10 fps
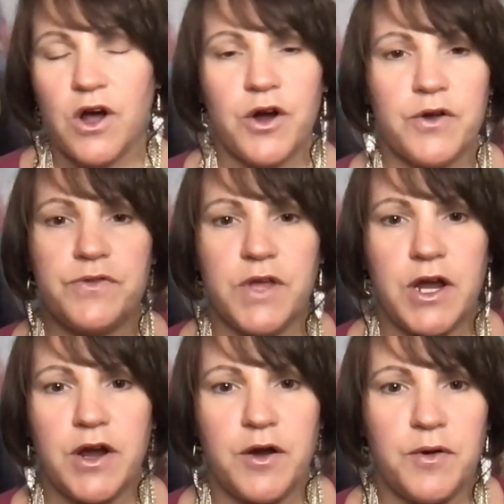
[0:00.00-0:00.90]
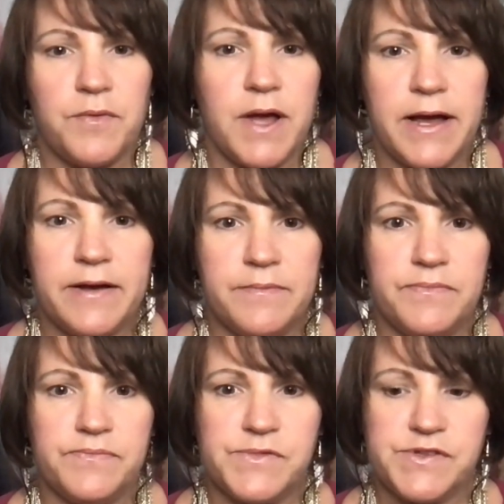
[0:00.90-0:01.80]
Are there
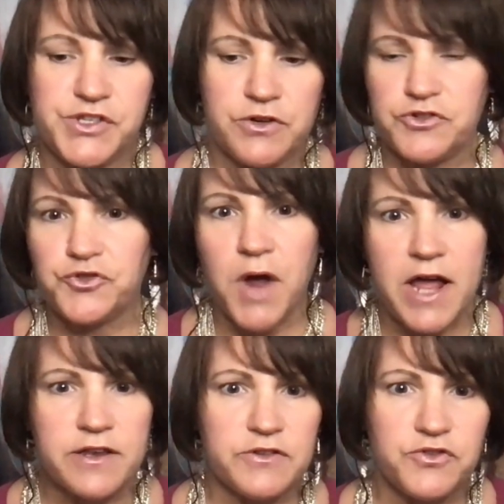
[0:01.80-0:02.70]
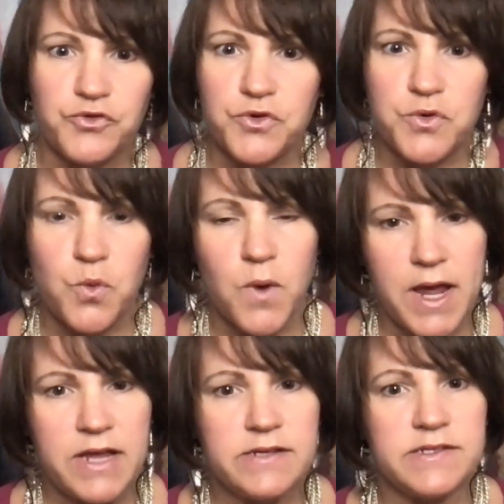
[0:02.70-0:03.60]
certain tried and true
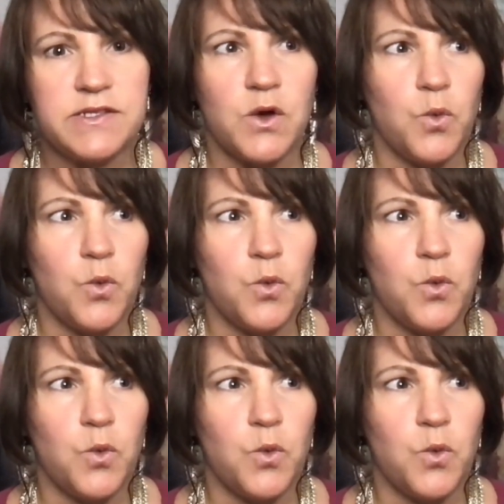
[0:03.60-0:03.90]
ways that